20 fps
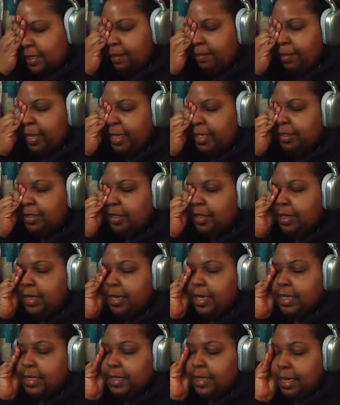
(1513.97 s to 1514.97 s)
I might do a
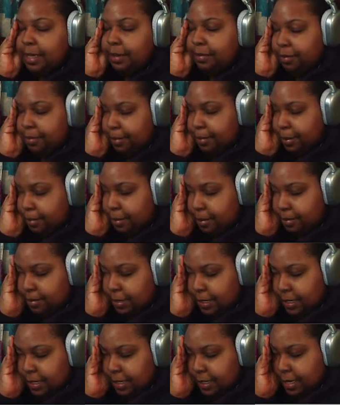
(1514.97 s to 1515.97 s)
crazy 8 for my
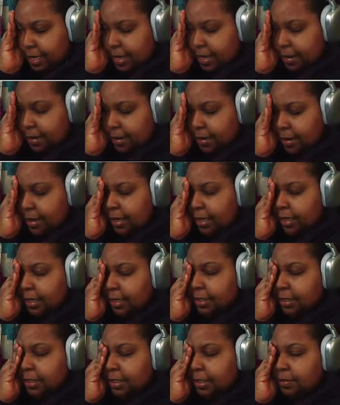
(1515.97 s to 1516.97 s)
website again,
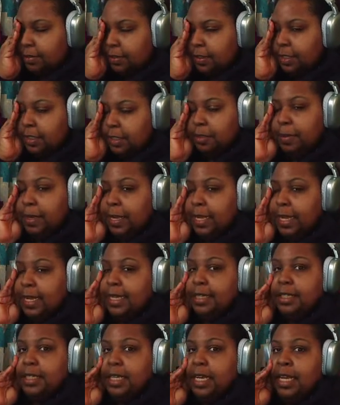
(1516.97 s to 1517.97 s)
just for each
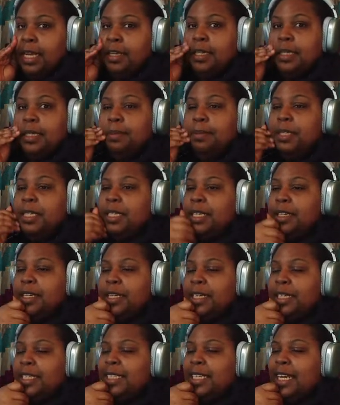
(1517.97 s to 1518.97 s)
page. And typically
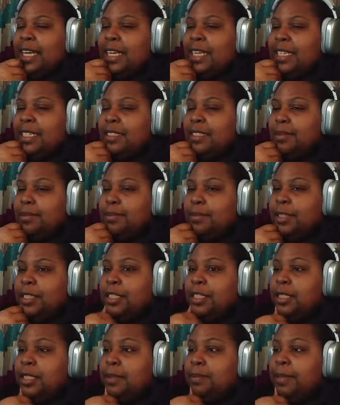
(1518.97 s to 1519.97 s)
crazy 8s, which
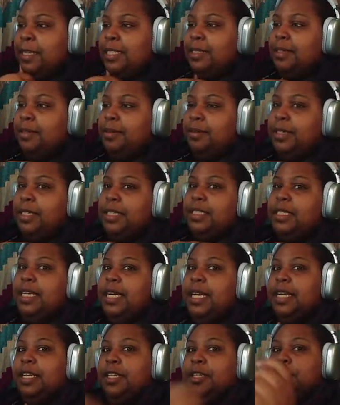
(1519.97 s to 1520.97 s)
is basically where you
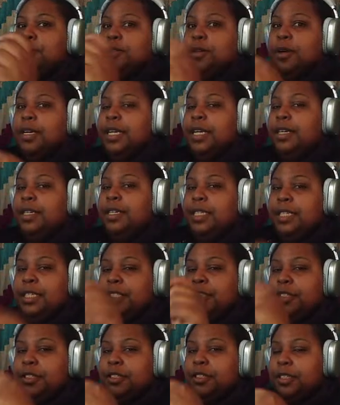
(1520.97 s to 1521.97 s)
draw down
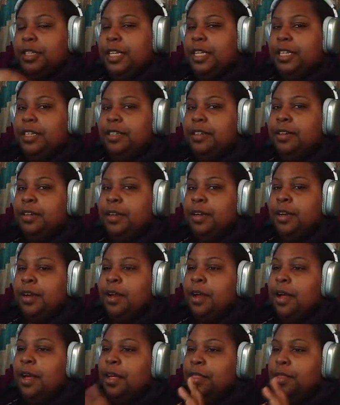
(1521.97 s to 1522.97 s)
each screen
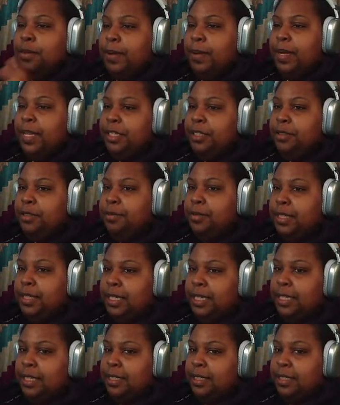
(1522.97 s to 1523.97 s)
the way that you want
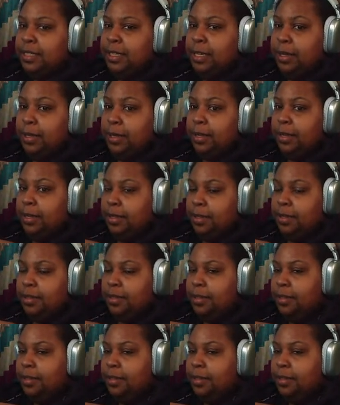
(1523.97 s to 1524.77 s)
it to look.